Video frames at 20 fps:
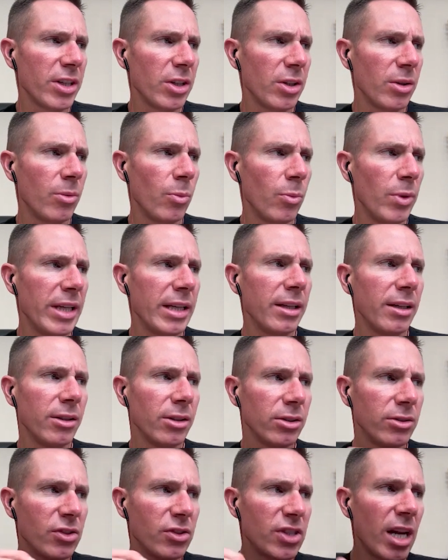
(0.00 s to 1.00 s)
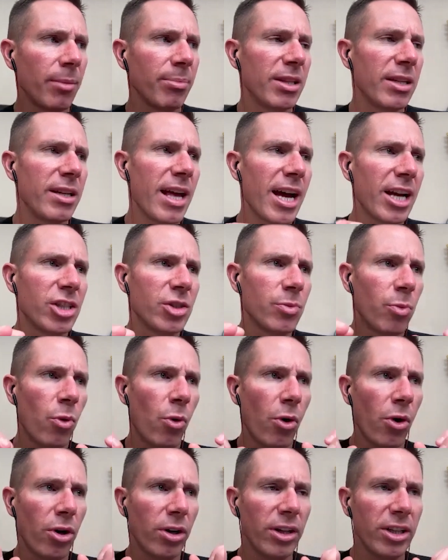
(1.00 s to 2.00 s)
Like, we can set up the
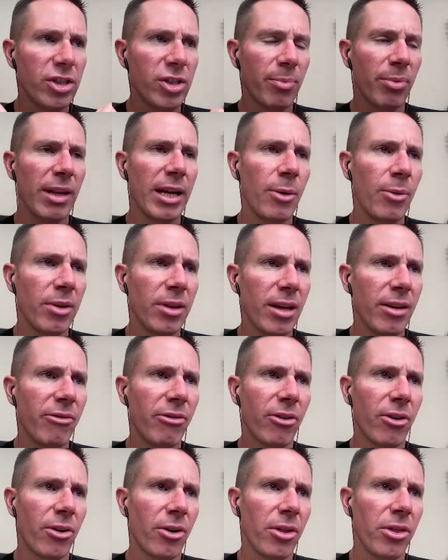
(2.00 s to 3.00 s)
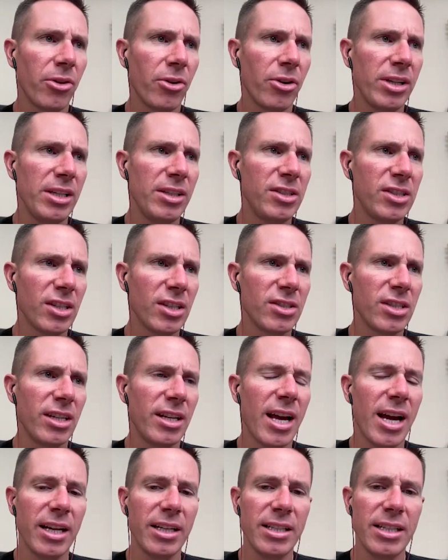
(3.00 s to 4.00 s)
dashboard, let you play with it for 30,
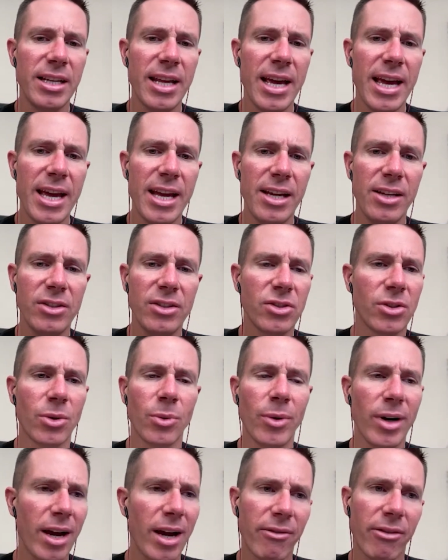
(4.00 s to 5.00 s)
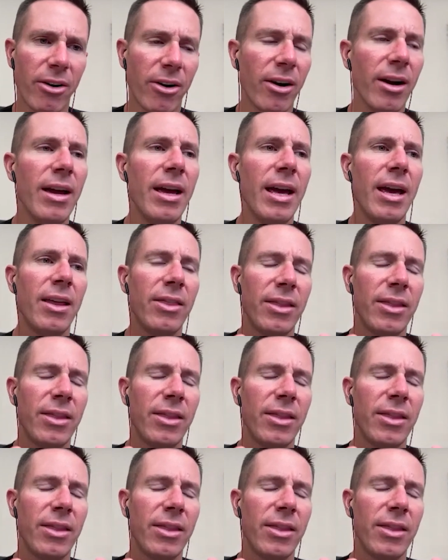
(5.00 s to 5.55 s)
60, 90 days or whatever.